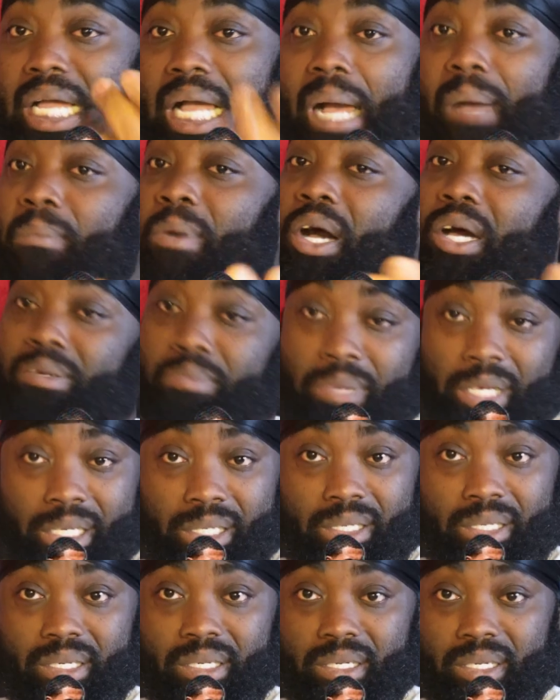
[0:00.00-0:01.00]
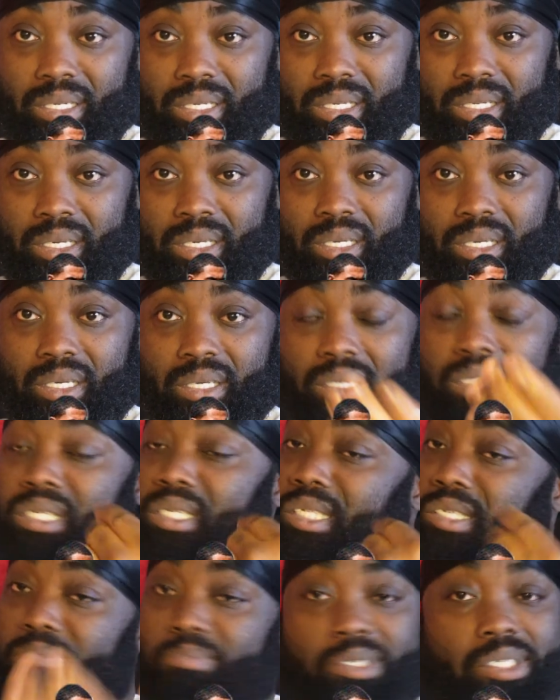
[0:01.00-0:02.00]
come on, man. You
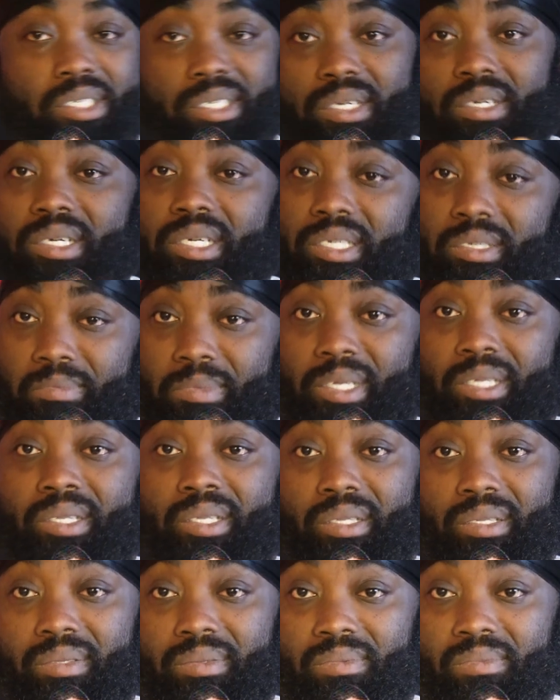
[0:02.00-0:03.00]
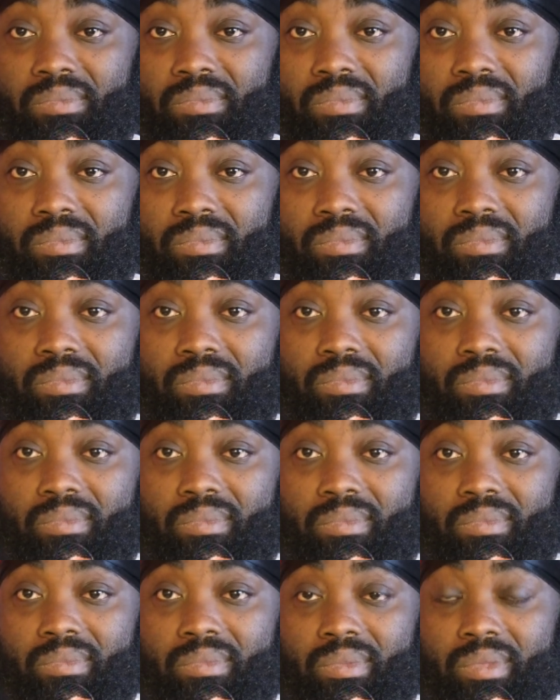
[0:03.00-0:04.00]
need to be serious, man.
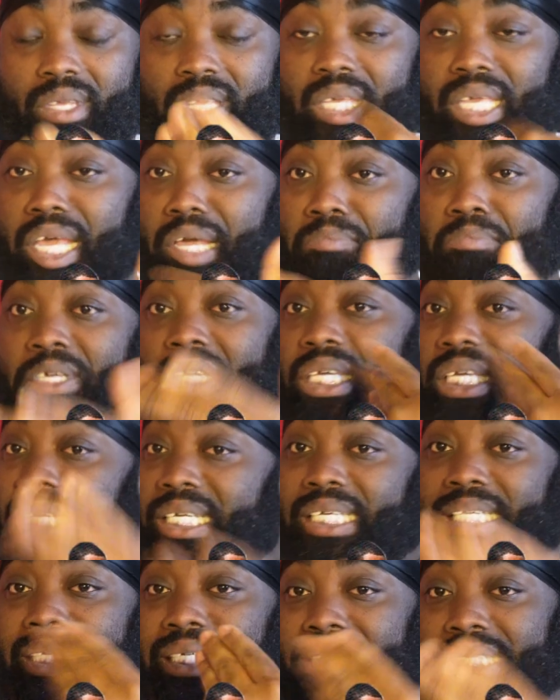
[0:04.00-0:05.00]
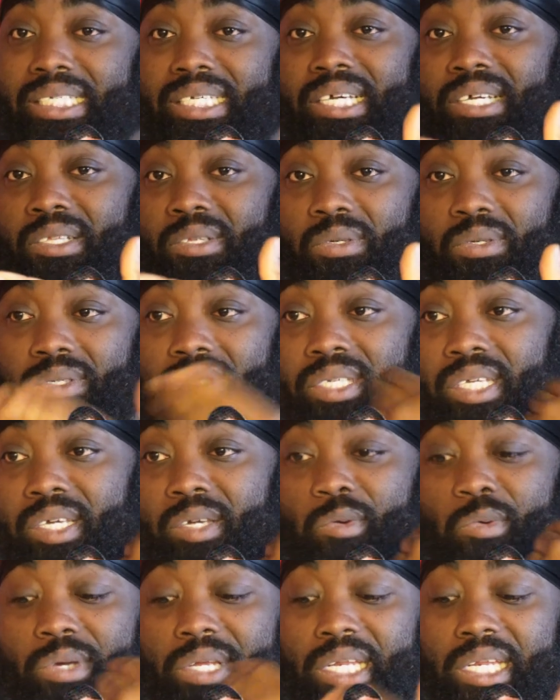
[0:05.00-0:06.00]
Can't be getting these yellows.
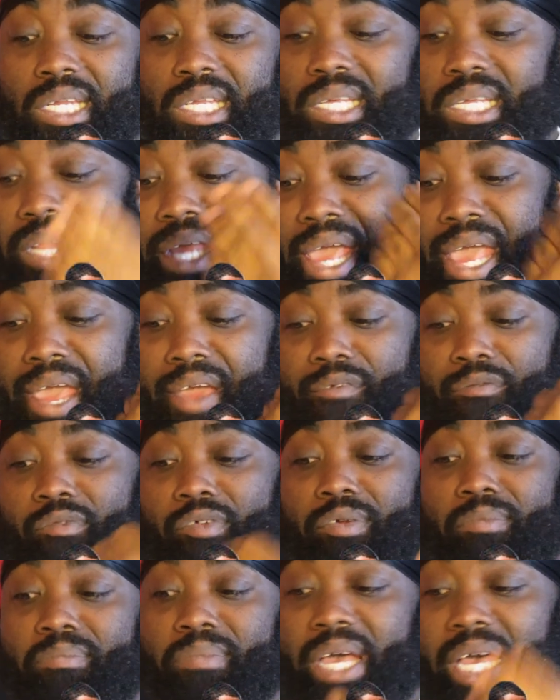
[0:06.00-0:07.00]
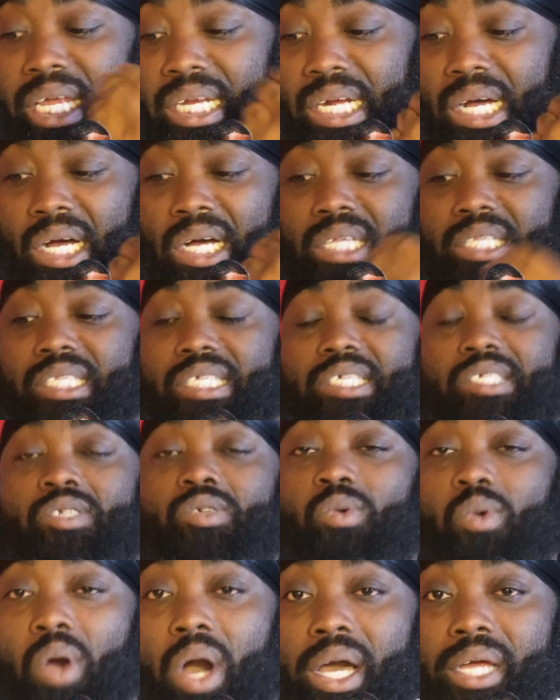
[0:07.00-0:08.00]
Like, we need every man on this
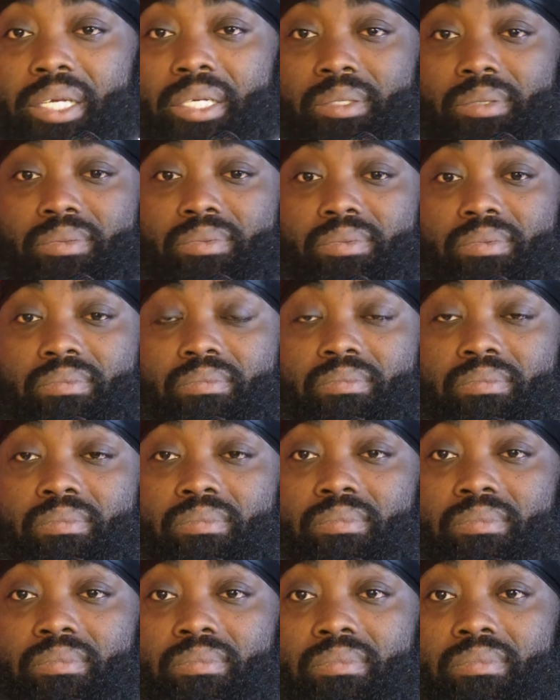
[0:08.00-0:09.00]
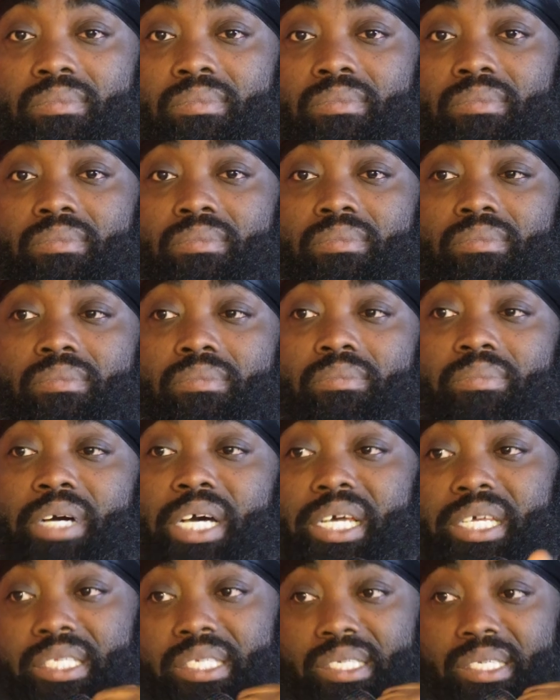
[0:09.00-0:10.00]
squad.
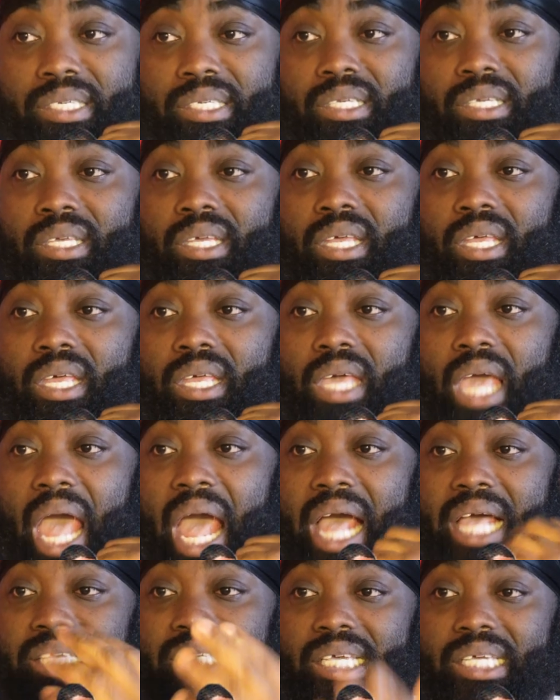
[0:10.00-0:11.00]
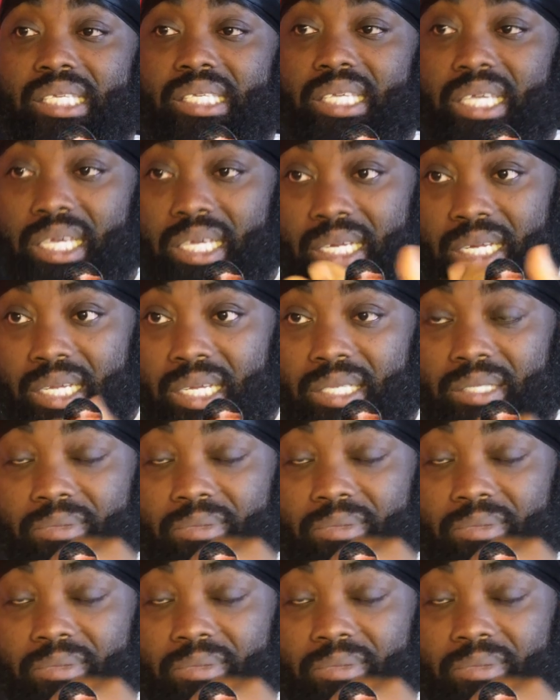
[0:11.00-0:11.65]
But as I said,